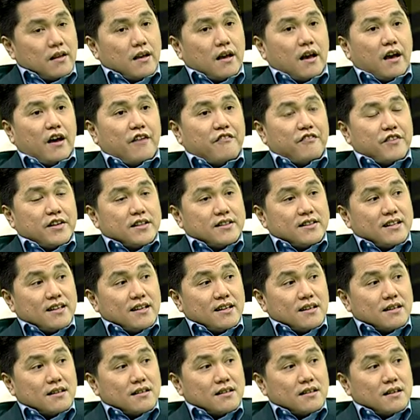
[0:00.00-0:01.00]

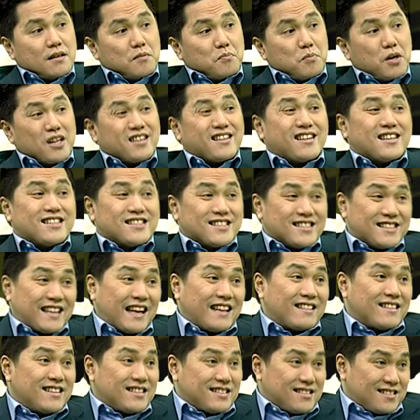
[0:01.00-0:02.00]
Everything about
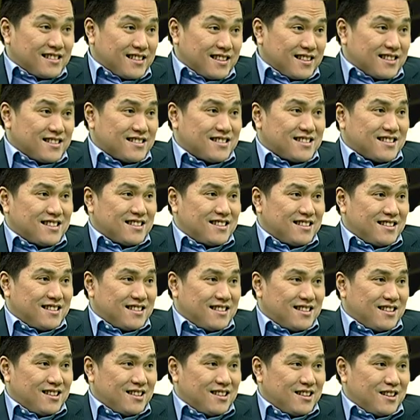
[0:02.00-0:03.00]
statistics.
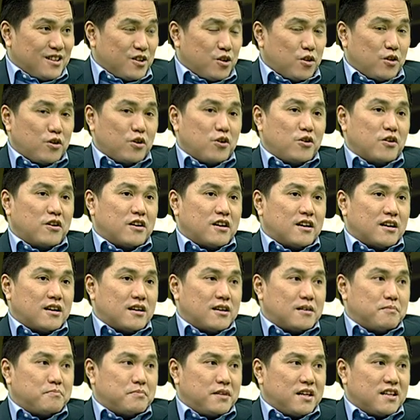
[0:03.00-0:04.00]
No longer
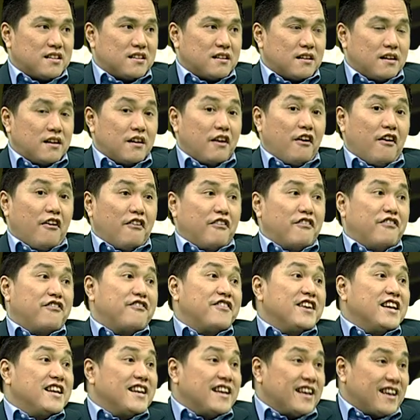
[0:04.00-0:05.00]
about
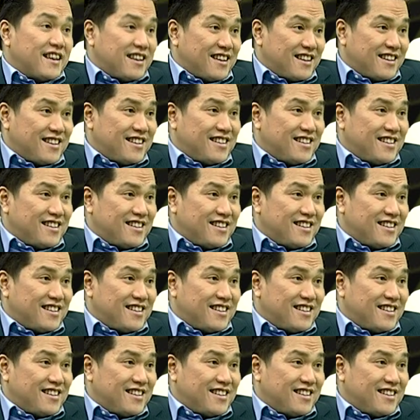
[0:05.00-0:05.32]
feeling.